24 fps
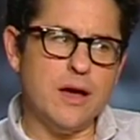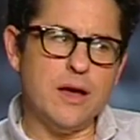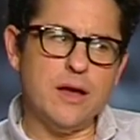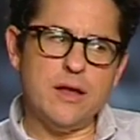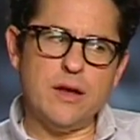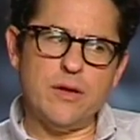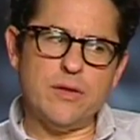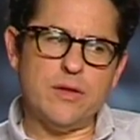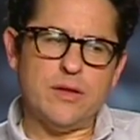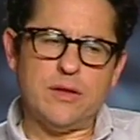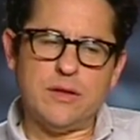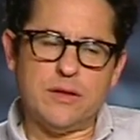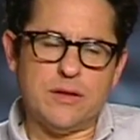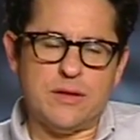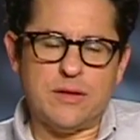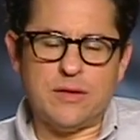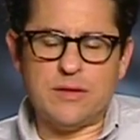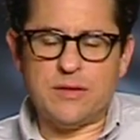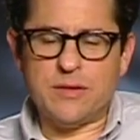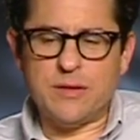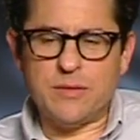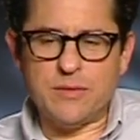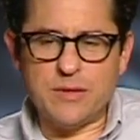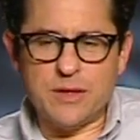You know,
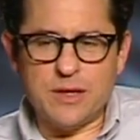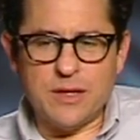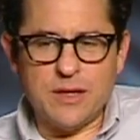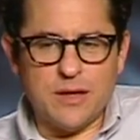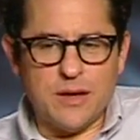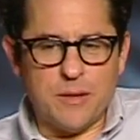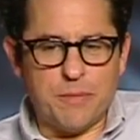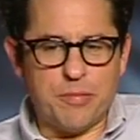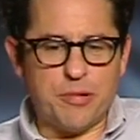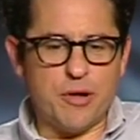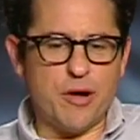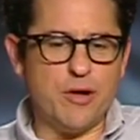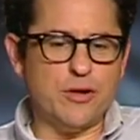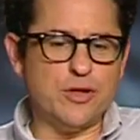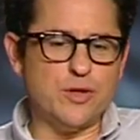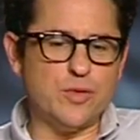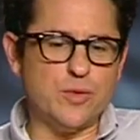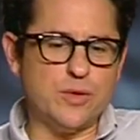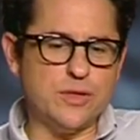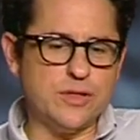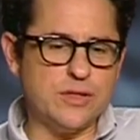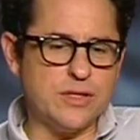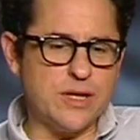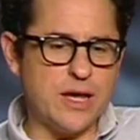the approach
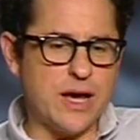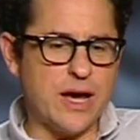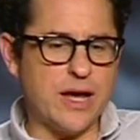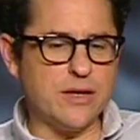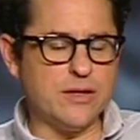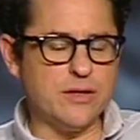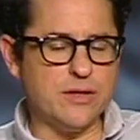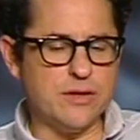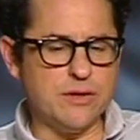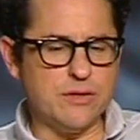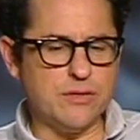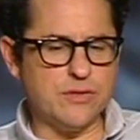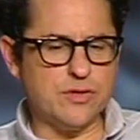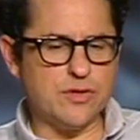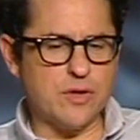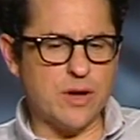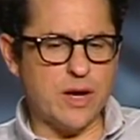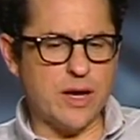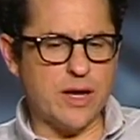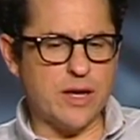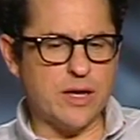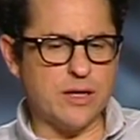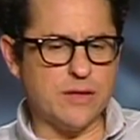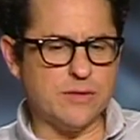was not to
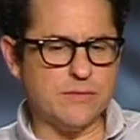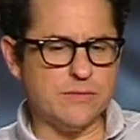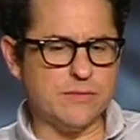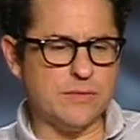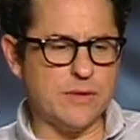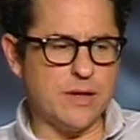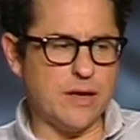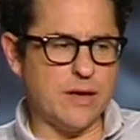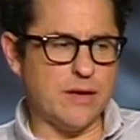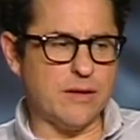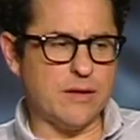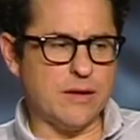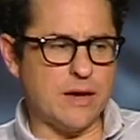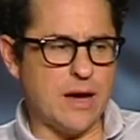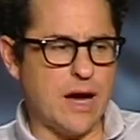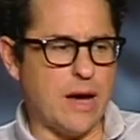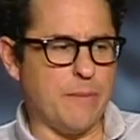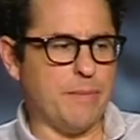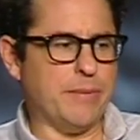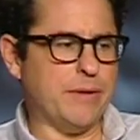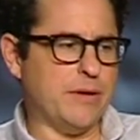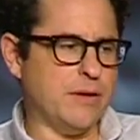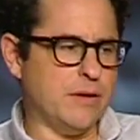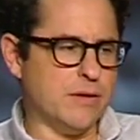try and
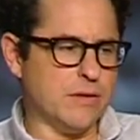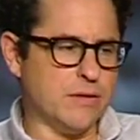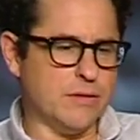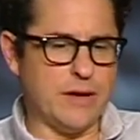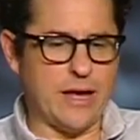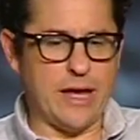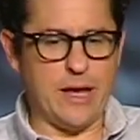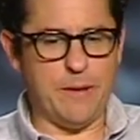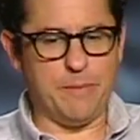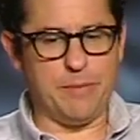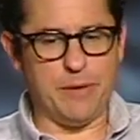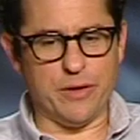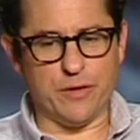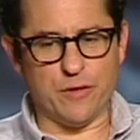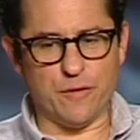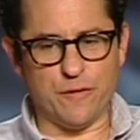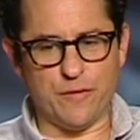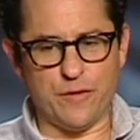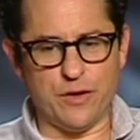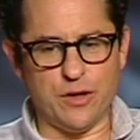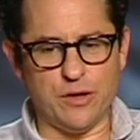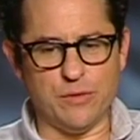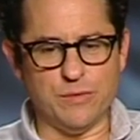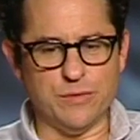copy or ape other
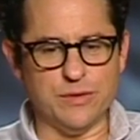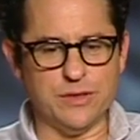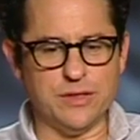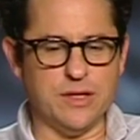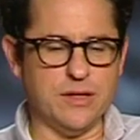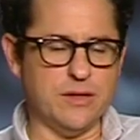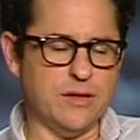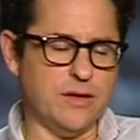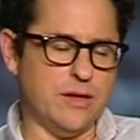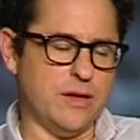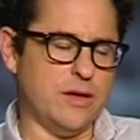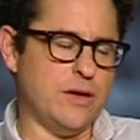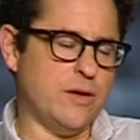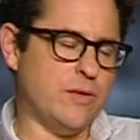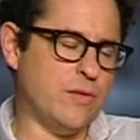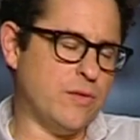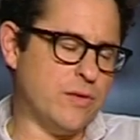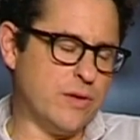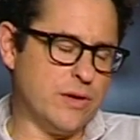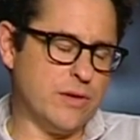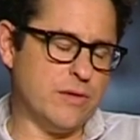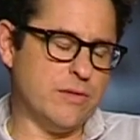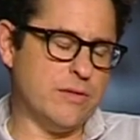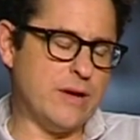films that, you know,
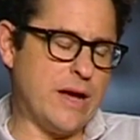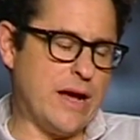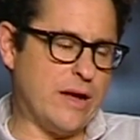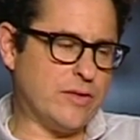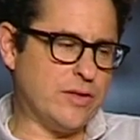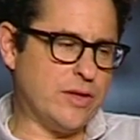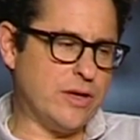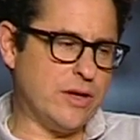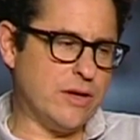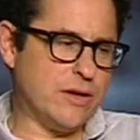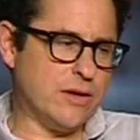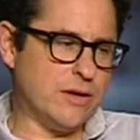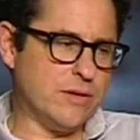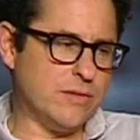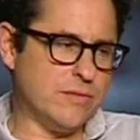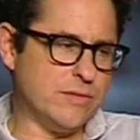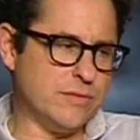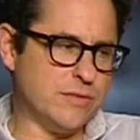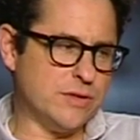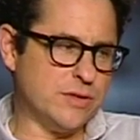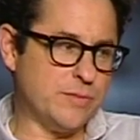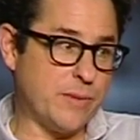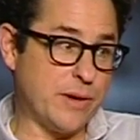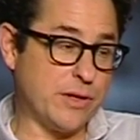were out there
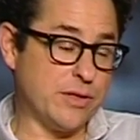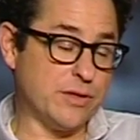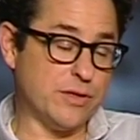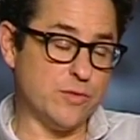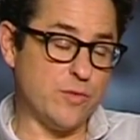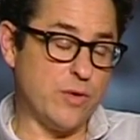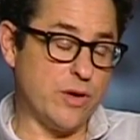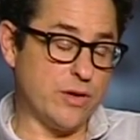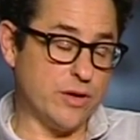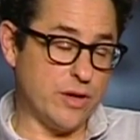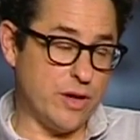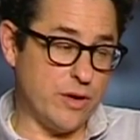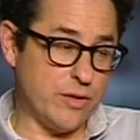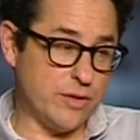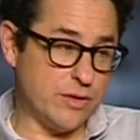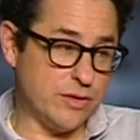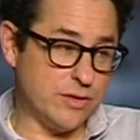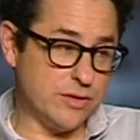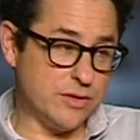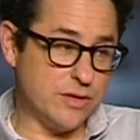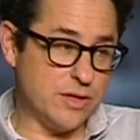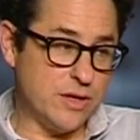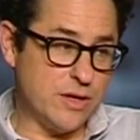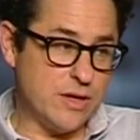and especially as well known
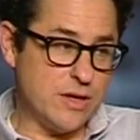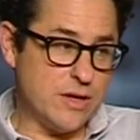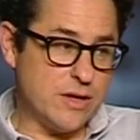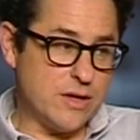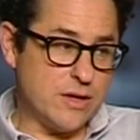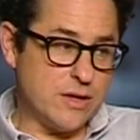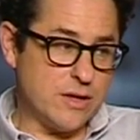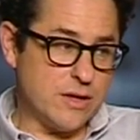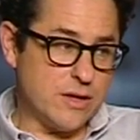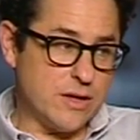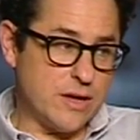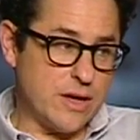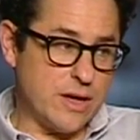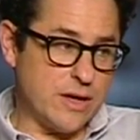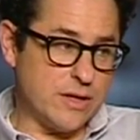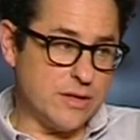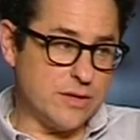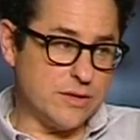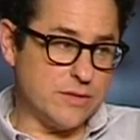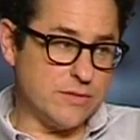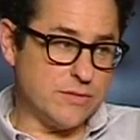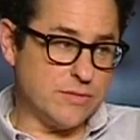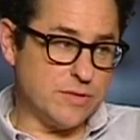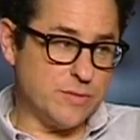
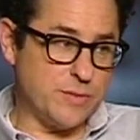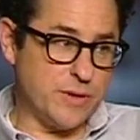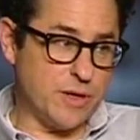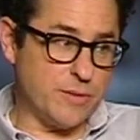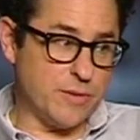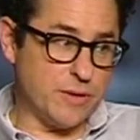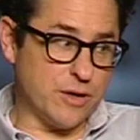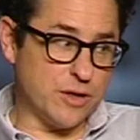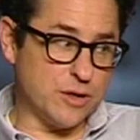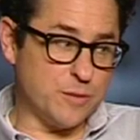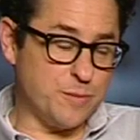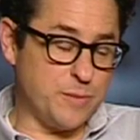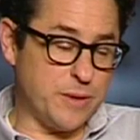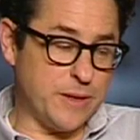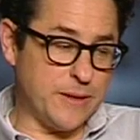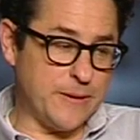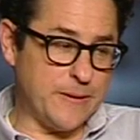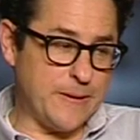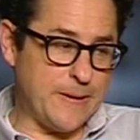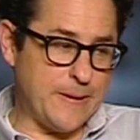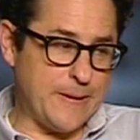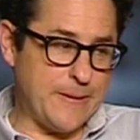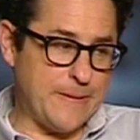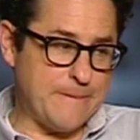as Spielberg's,
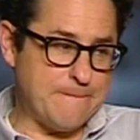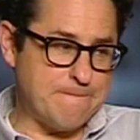but